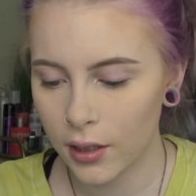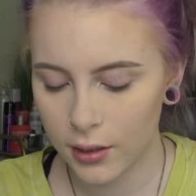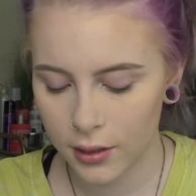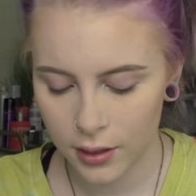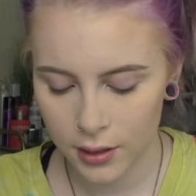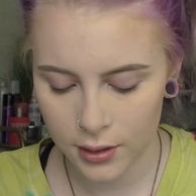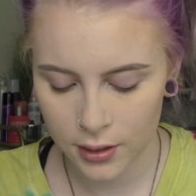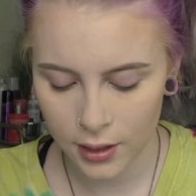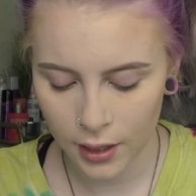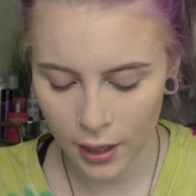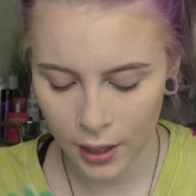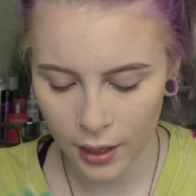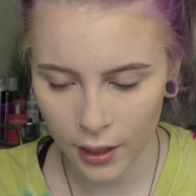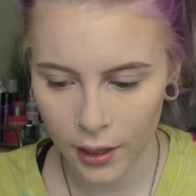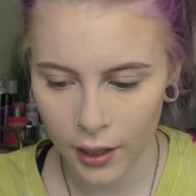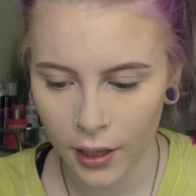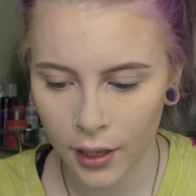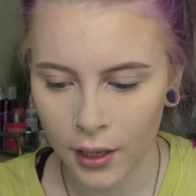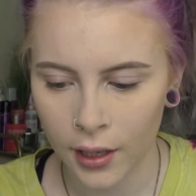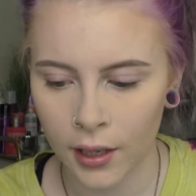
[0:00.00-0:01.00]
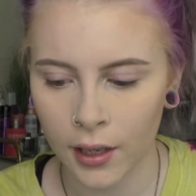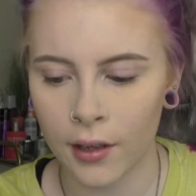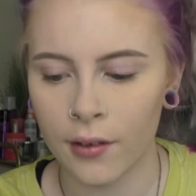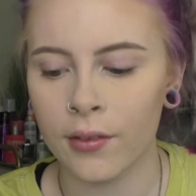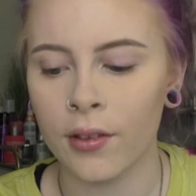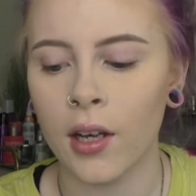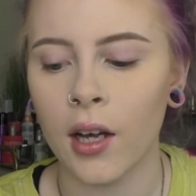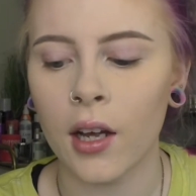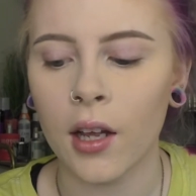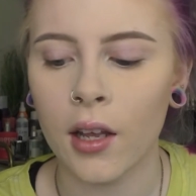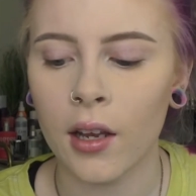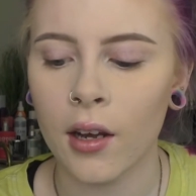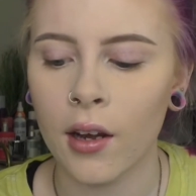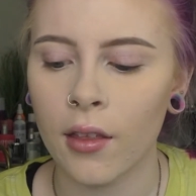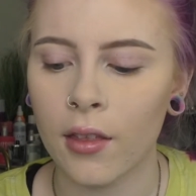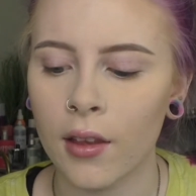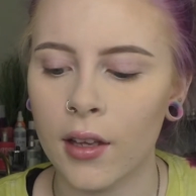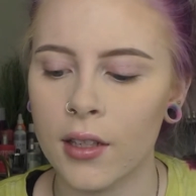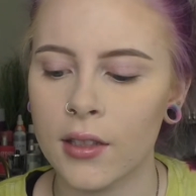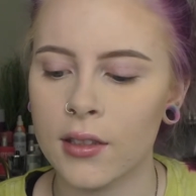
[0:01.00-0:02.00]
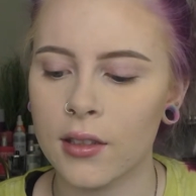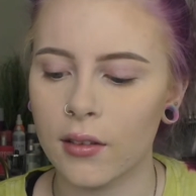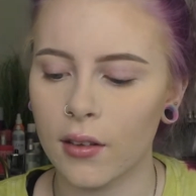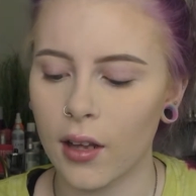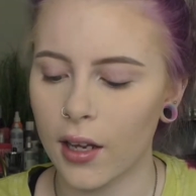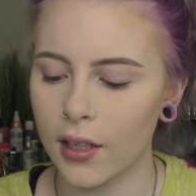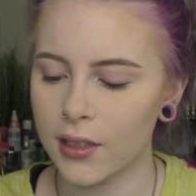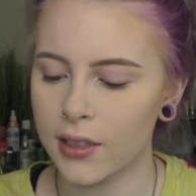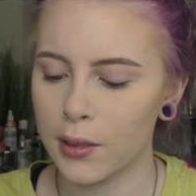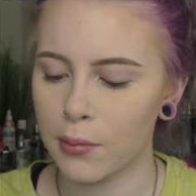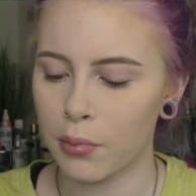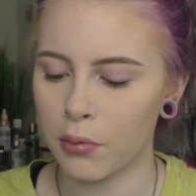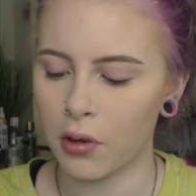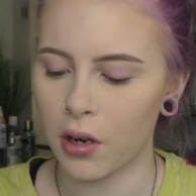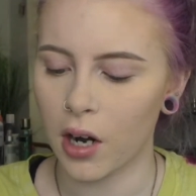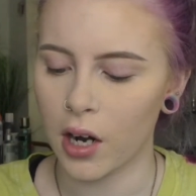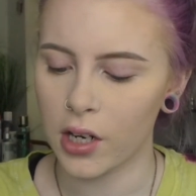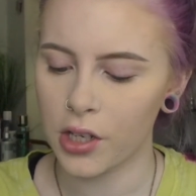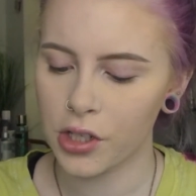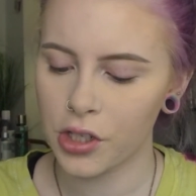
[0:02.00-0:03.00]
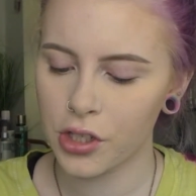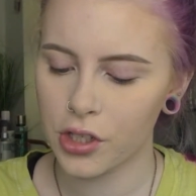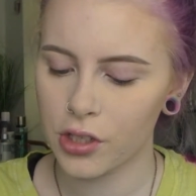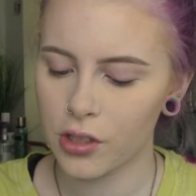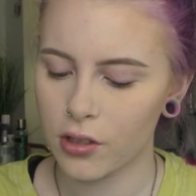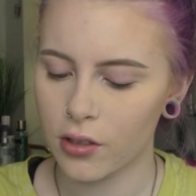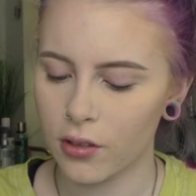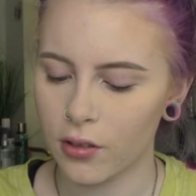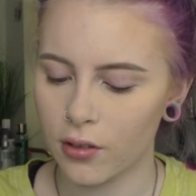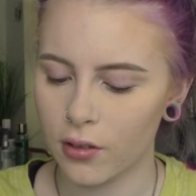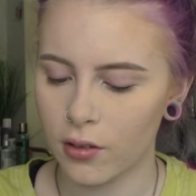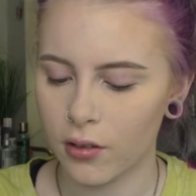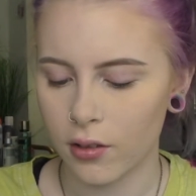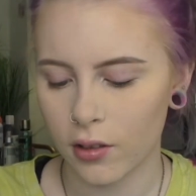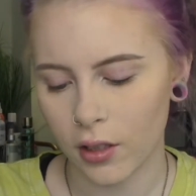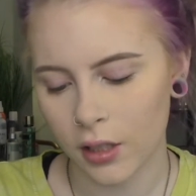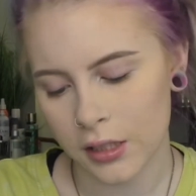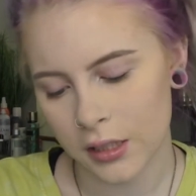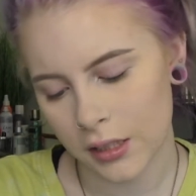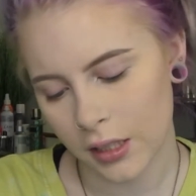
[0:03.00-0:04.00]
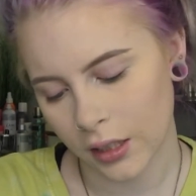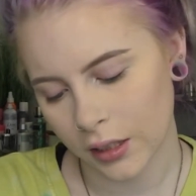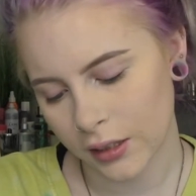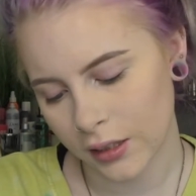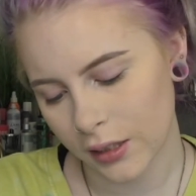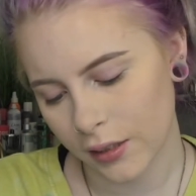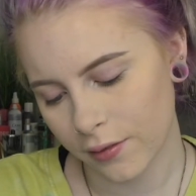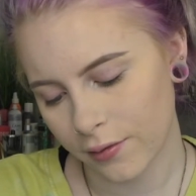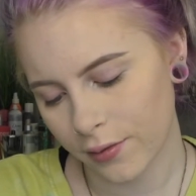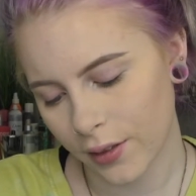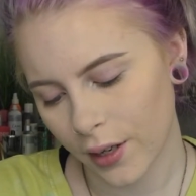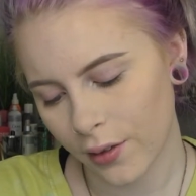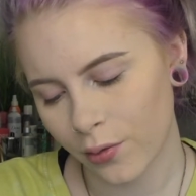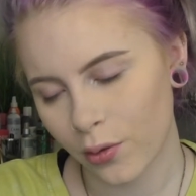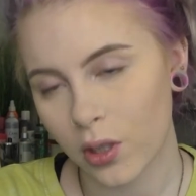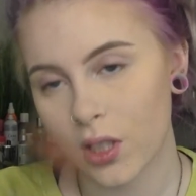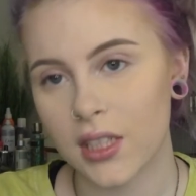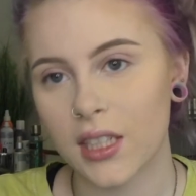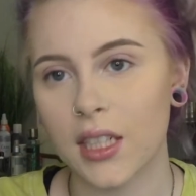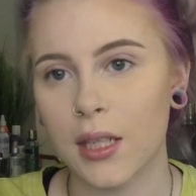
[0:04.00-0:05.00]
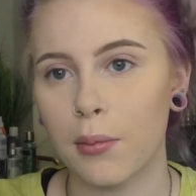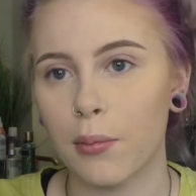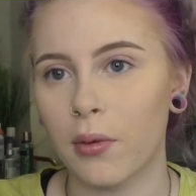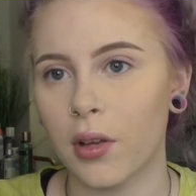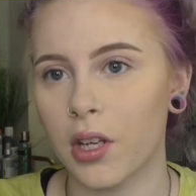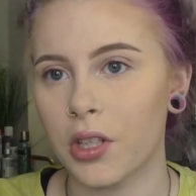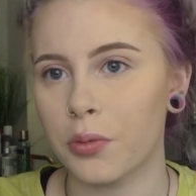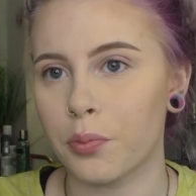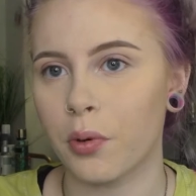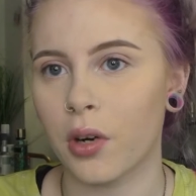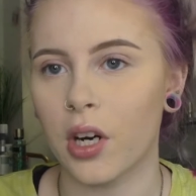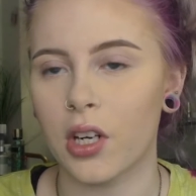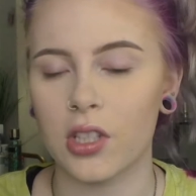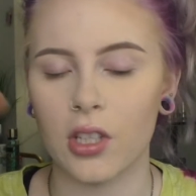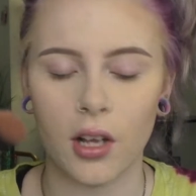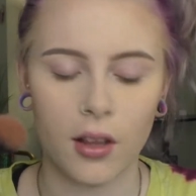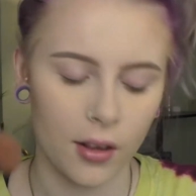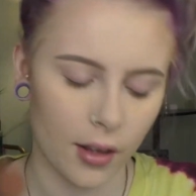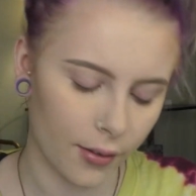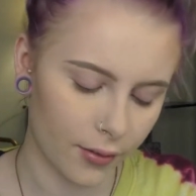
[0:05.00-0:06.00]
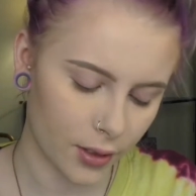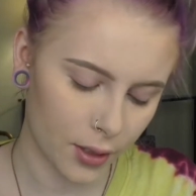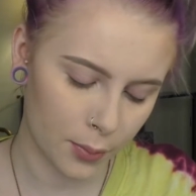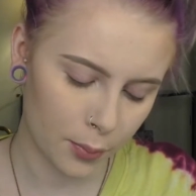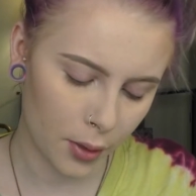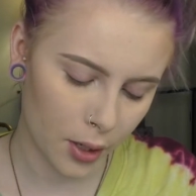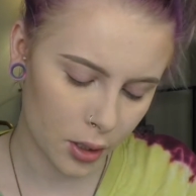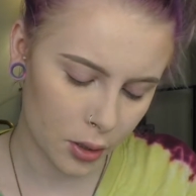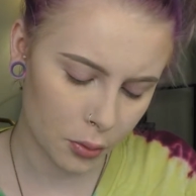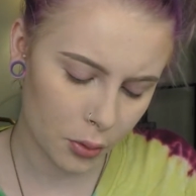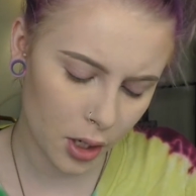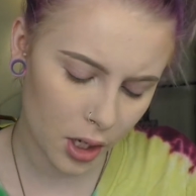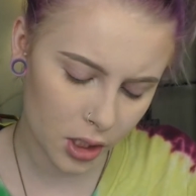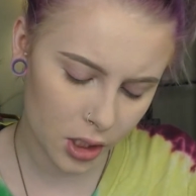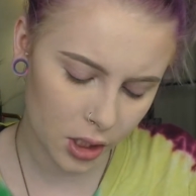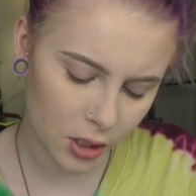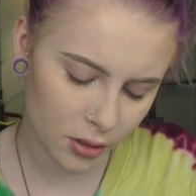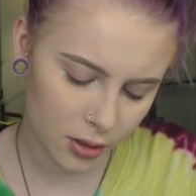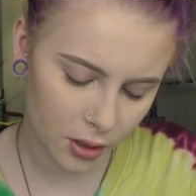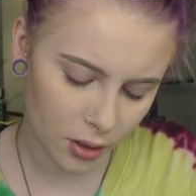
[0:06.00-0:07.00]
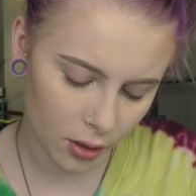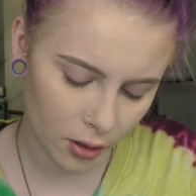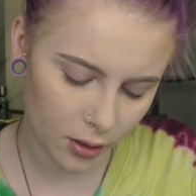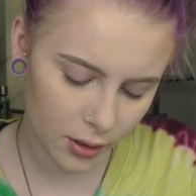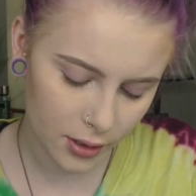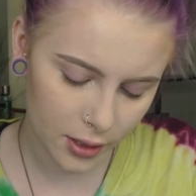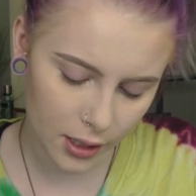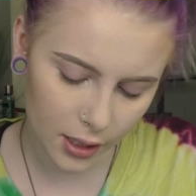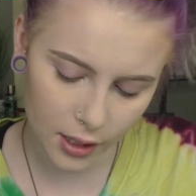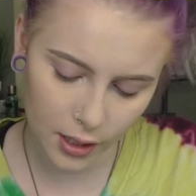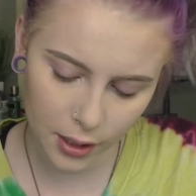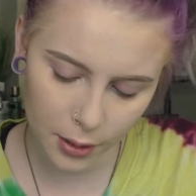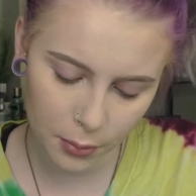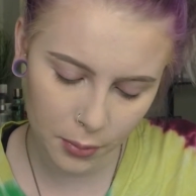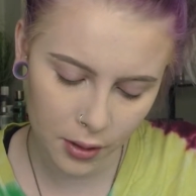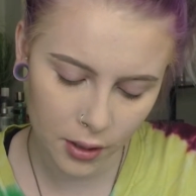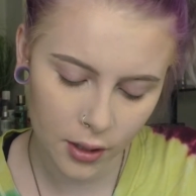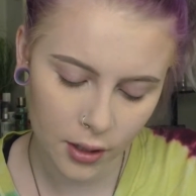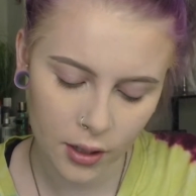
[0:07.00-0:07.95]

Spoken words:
today. And I've gotten this Luxie brush. This Luxie 514 blush brush. I love this blush brush. I use it all the time.